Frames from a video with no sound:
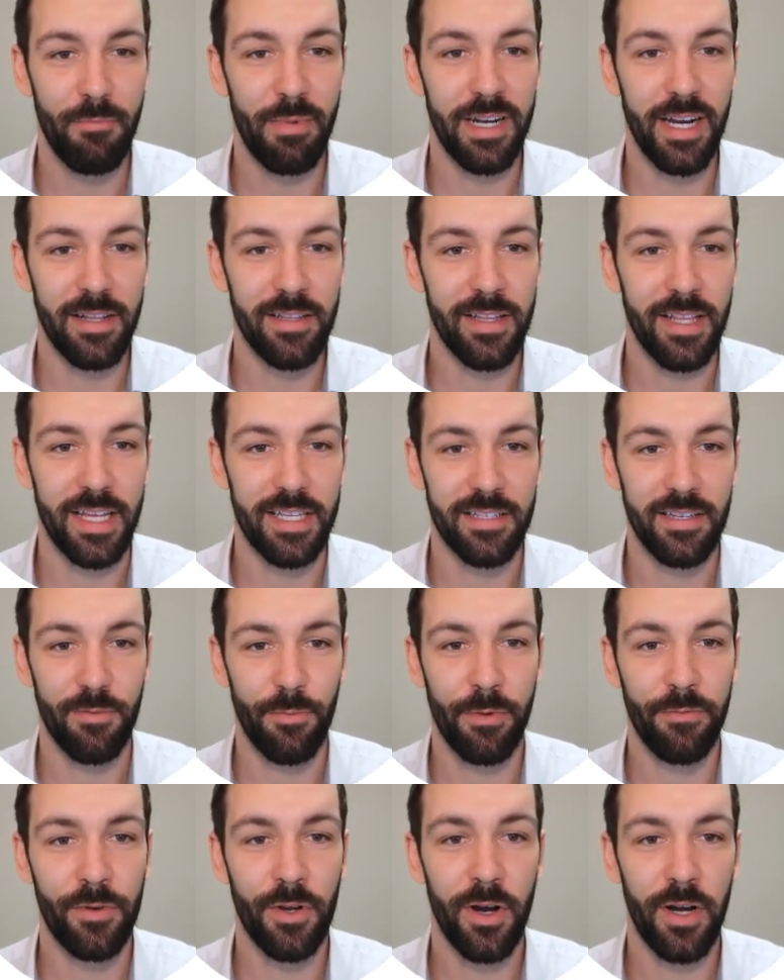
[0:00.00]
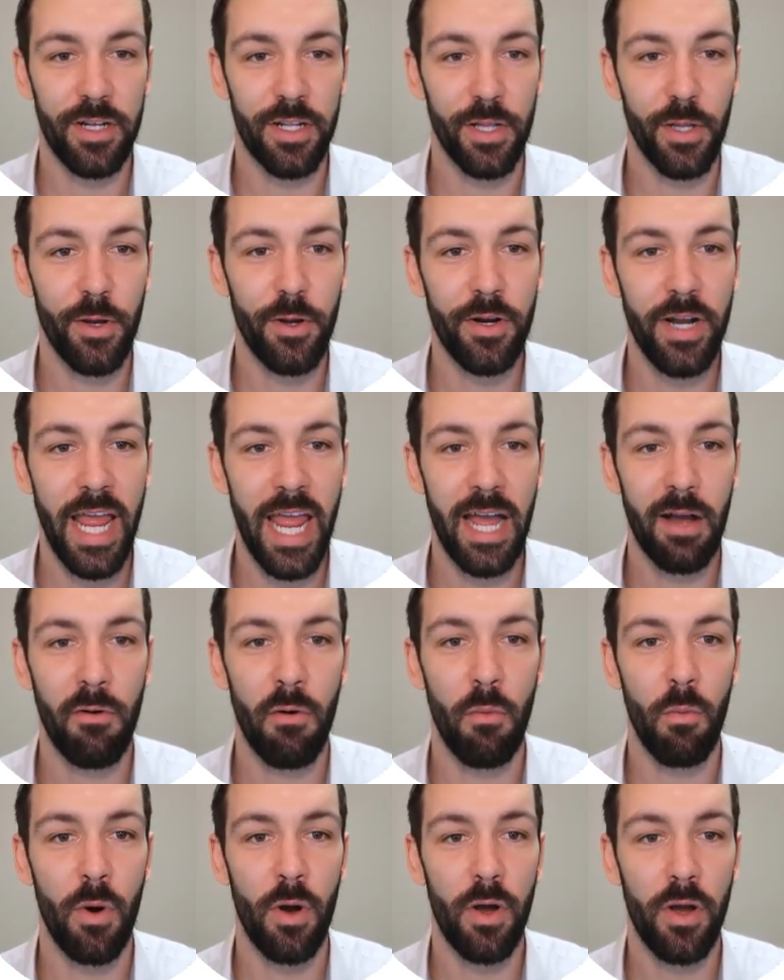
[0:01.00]
But nonetheless, we've got learn
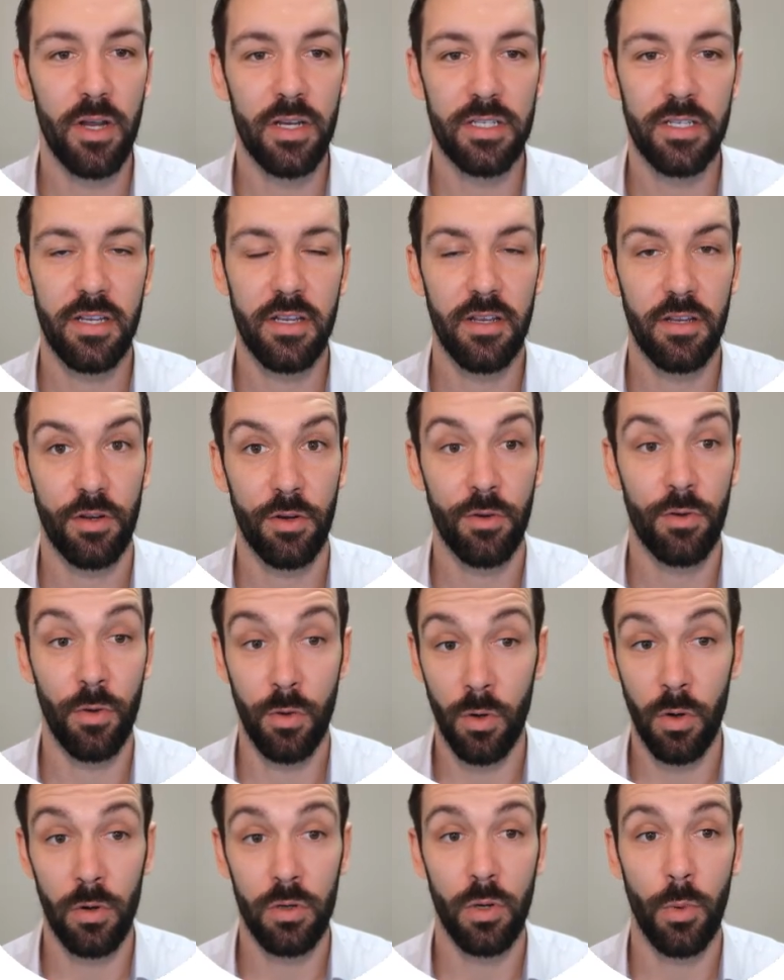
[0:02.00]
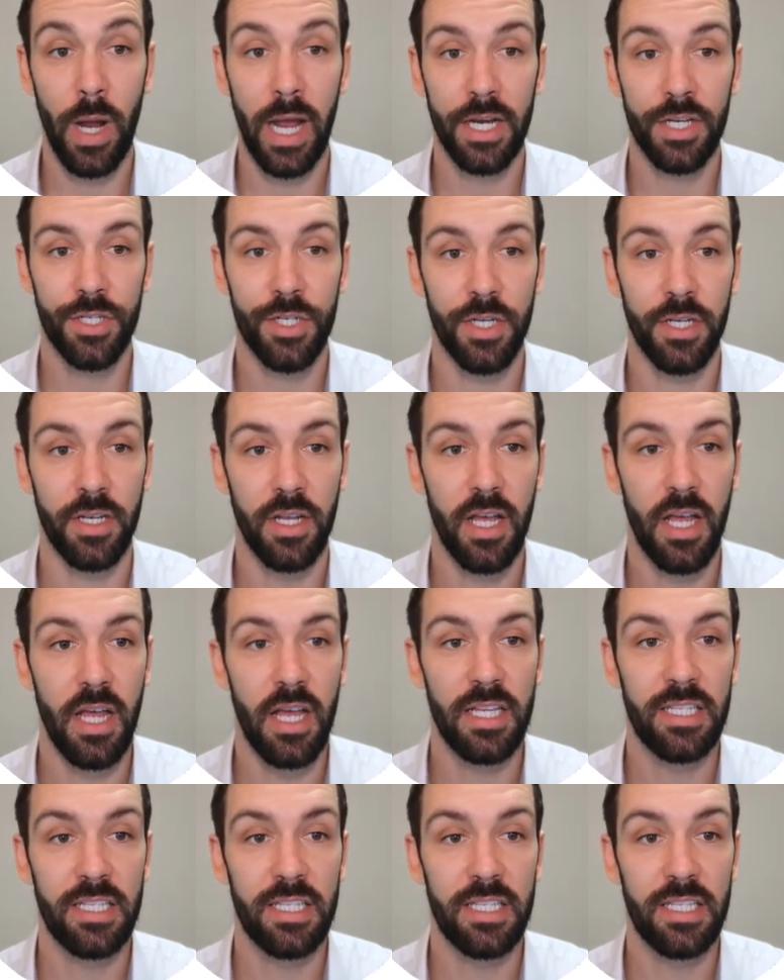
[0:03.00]
how it works, good call to action.